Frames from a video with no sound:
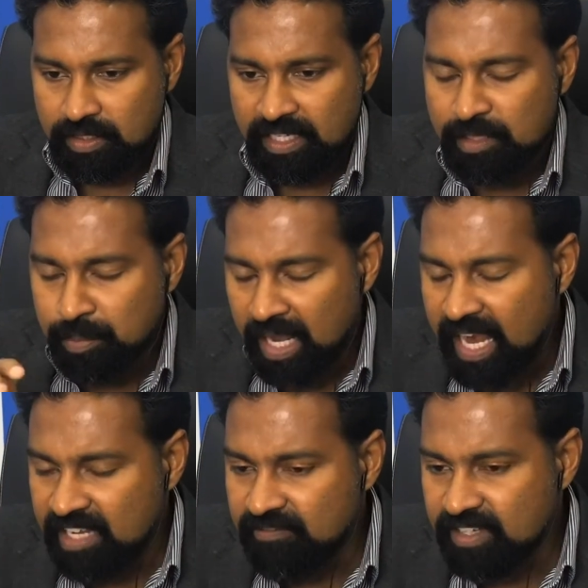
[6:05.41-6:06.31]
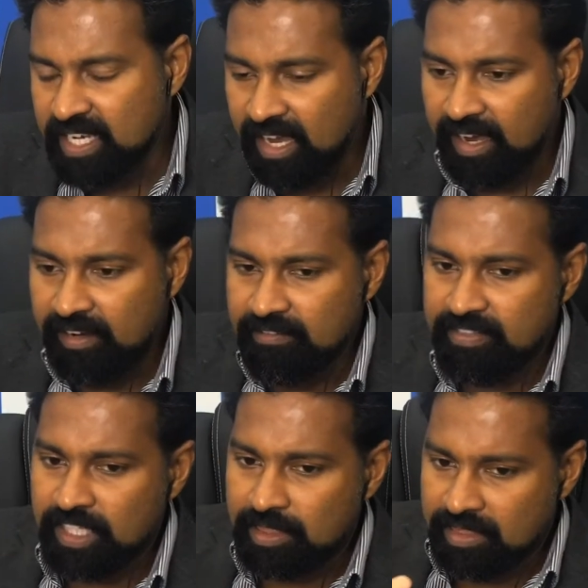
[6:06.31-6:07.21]
In planning, we
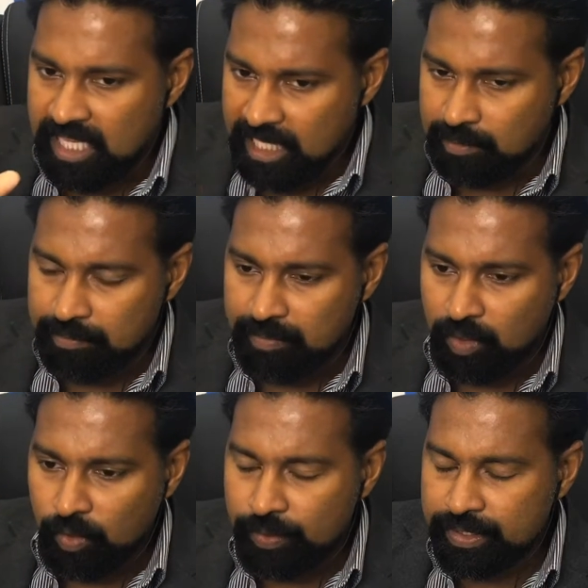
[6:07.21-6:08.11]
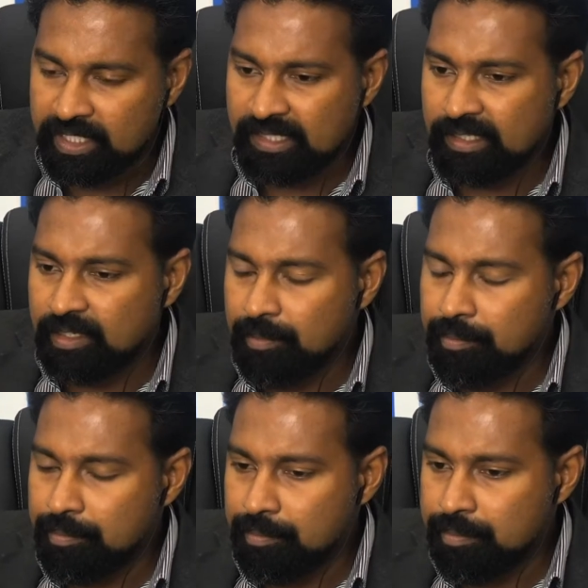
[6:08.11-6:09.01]
have the theme or the
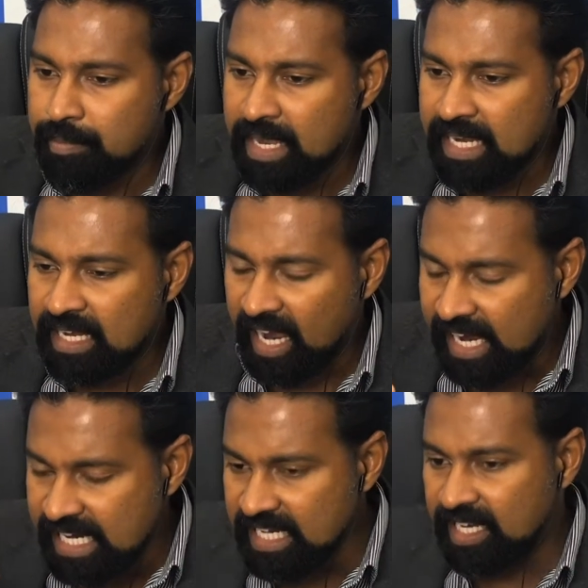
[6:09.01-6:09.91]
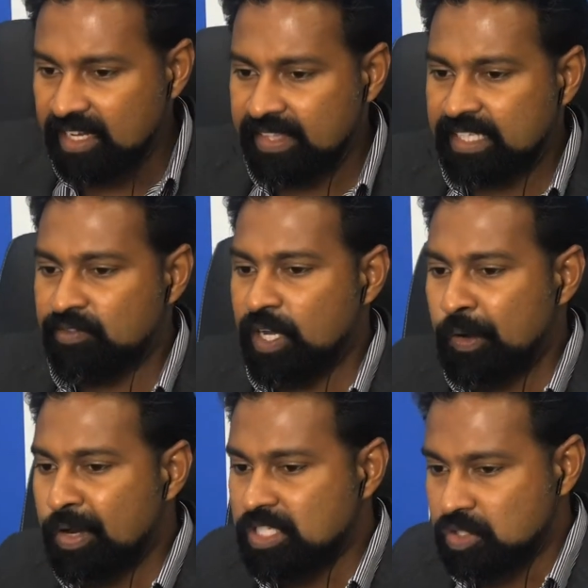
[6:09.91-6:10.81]
main idea that we are
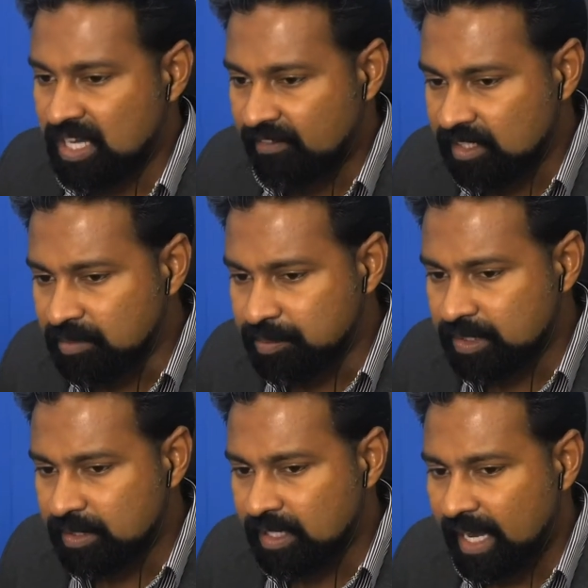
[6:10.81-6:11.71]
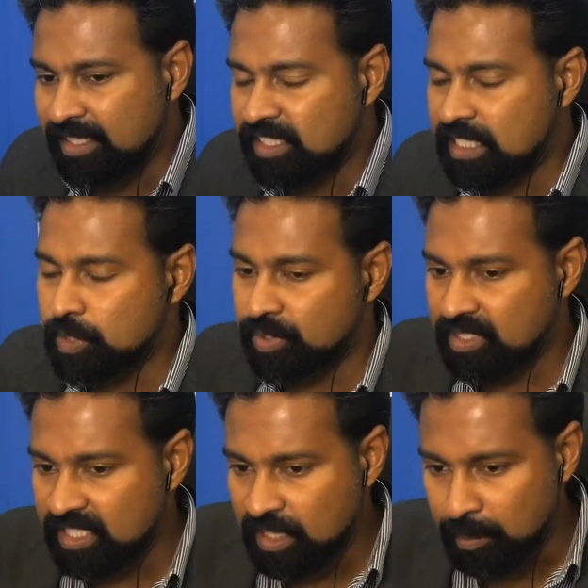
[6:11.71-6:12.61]
going to develop, and it is
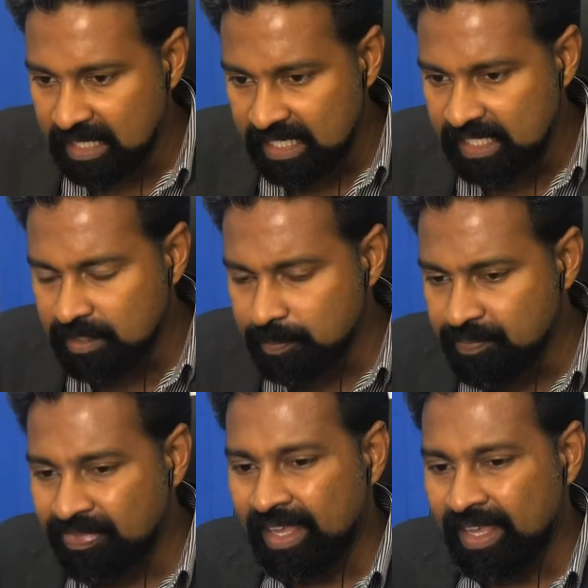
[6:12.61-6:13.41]
written in the beginning.